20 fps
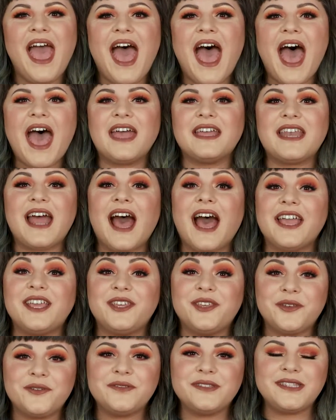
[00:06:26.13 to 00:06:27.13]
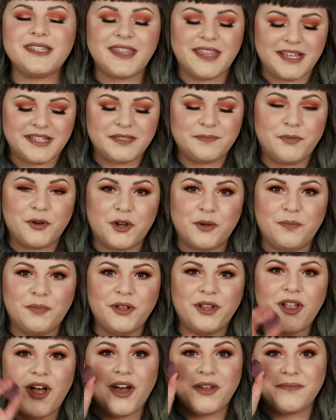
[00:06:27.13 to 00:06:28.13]
and I used this
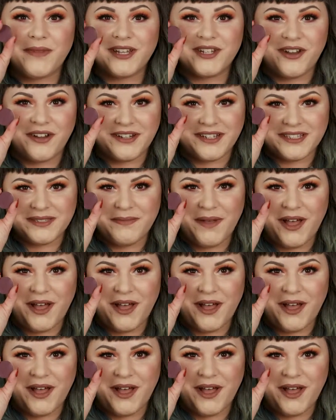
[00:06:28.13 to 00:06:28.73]
purple on my darkest